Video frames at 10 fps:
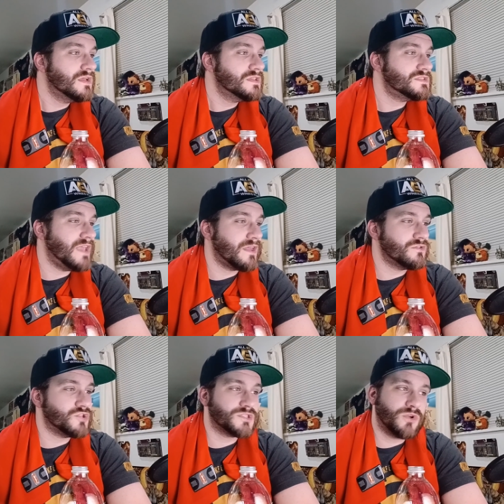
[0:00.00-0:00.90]
Seattle
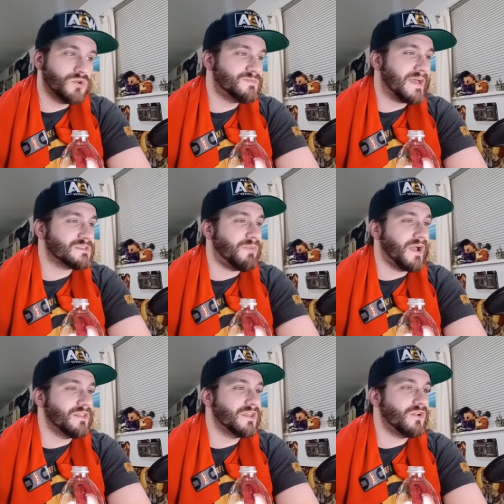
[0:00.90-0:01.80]
just goes back to
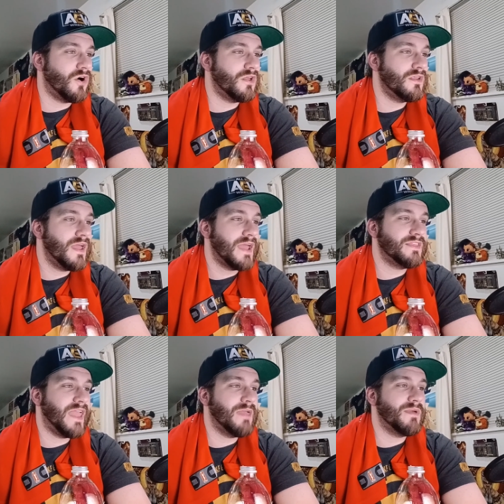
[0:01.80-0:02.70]
piling it on, and the
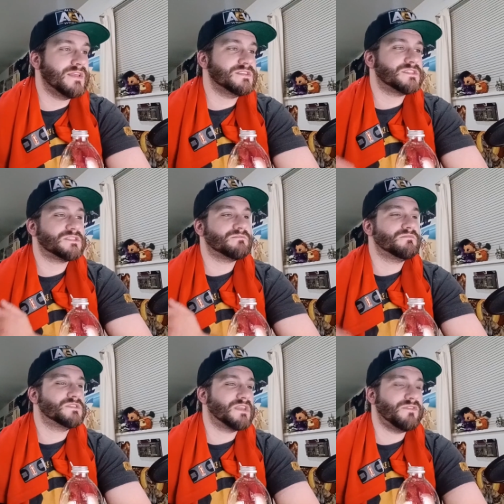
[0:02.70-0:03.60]
game ends
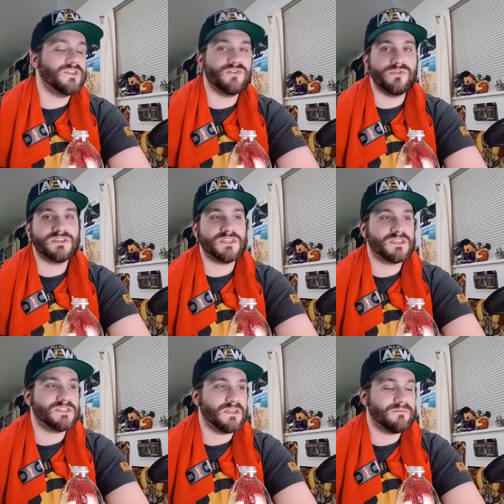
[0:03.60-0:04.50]

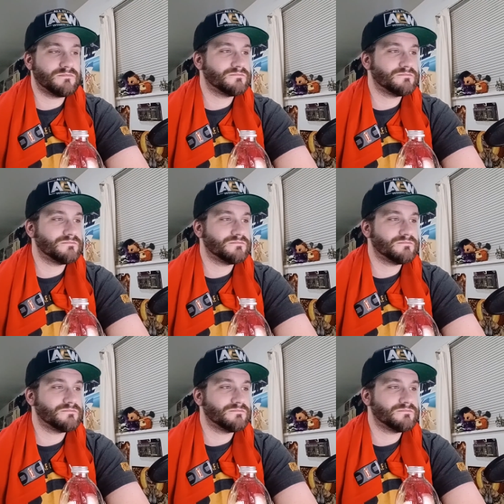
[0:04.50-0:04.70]
72-60.